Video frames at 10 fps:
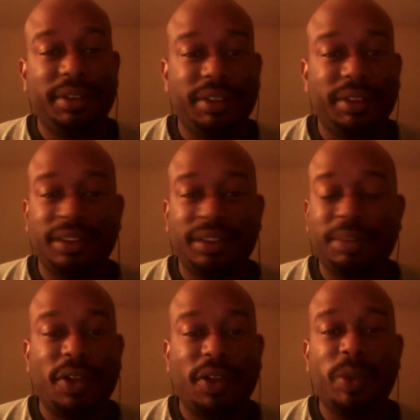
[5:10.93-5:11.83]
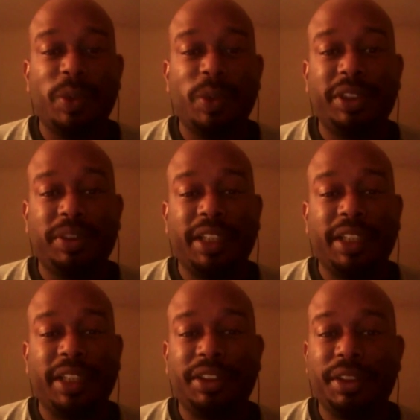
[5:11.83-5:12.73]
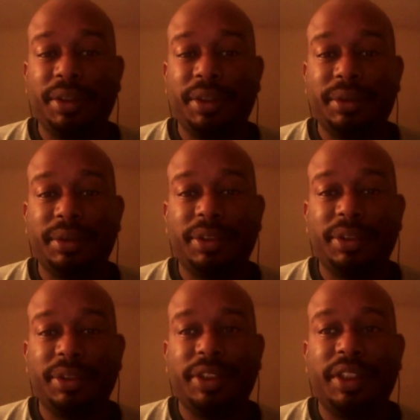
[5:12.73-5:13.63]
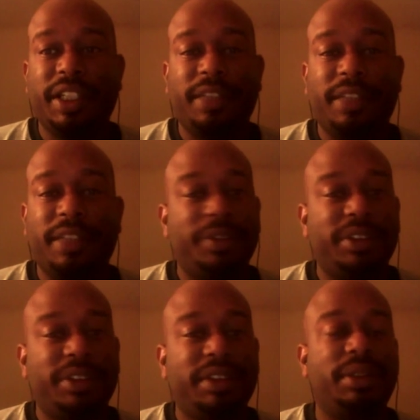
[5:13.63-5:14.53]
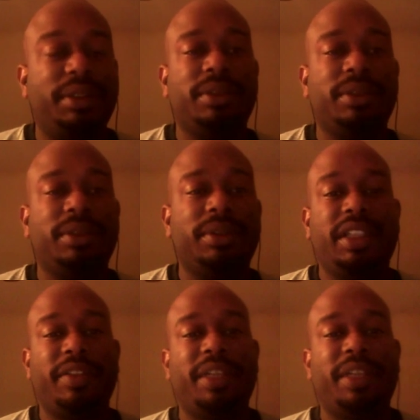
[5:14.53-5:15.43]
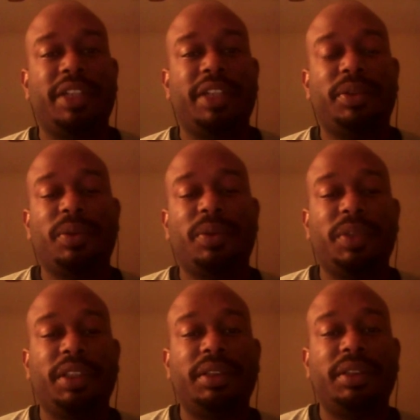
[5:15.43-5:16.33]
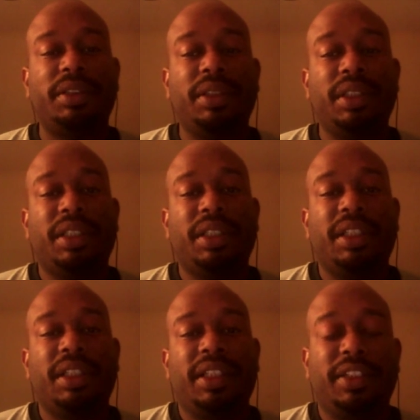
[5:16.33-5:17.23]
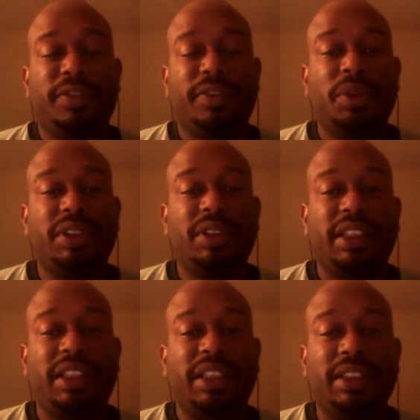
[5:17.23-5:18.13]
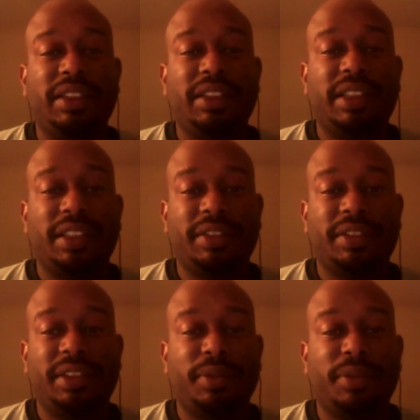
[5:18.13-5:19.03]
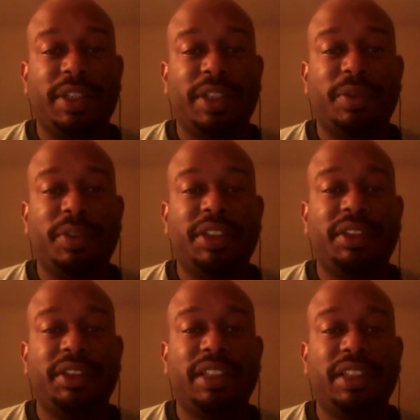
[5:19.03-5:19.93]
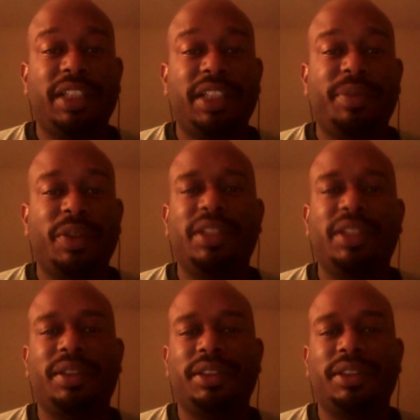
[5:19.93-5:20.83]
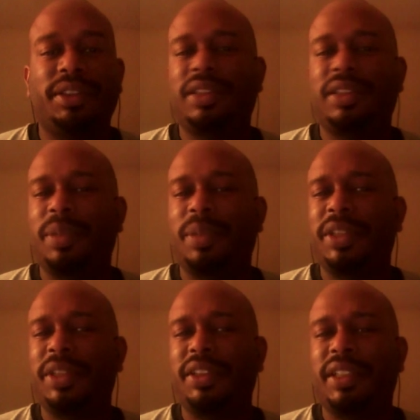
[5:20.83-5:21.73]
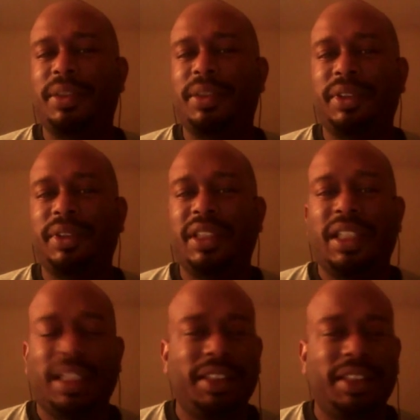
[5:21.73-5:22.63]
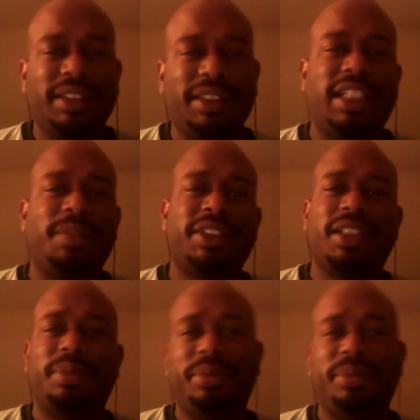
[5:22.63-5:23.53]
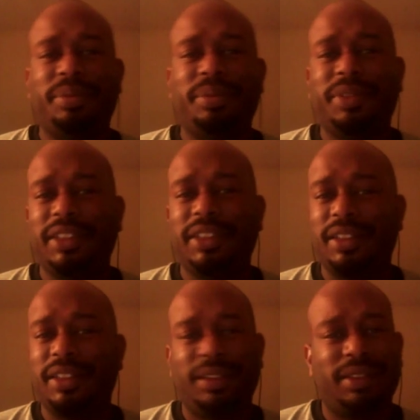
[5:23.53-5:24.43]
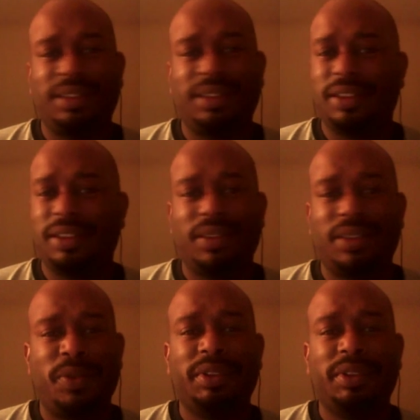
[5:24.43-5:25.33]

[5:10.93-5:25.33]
he's been all over the place this past year and a half, ever since, having that magical run. And unfortunately, I think that for whatever reason, he's had the belt, a good couple months now. I think his time is up. It's over.